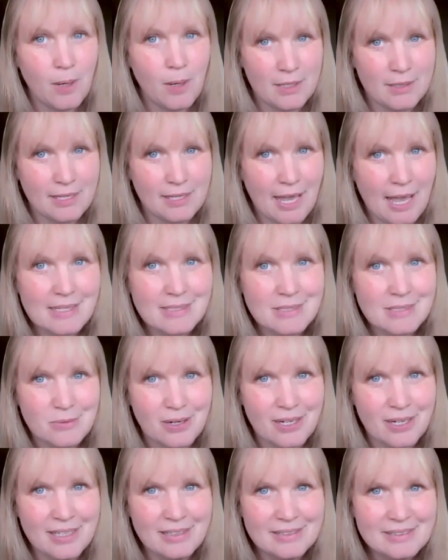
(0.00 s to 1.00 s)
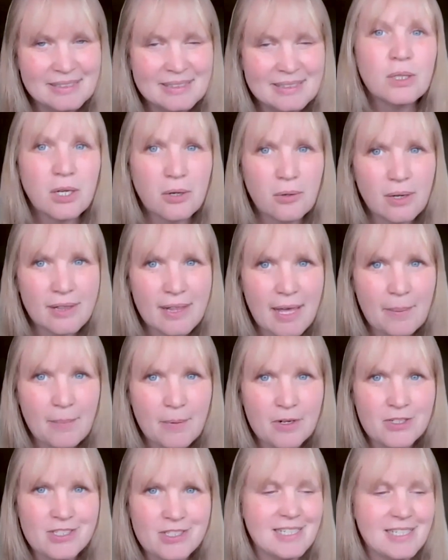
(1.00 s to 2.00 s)
a podcast, right? You would go to that
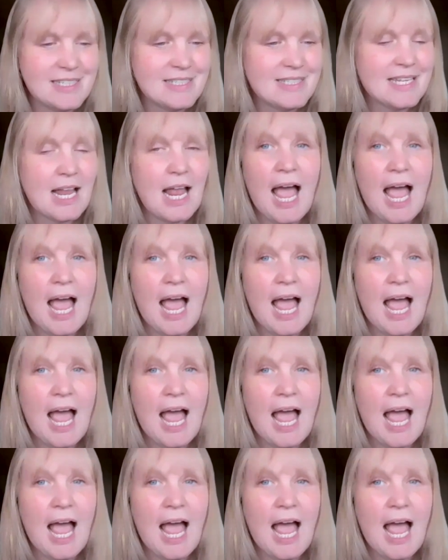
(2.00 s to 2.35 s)
person and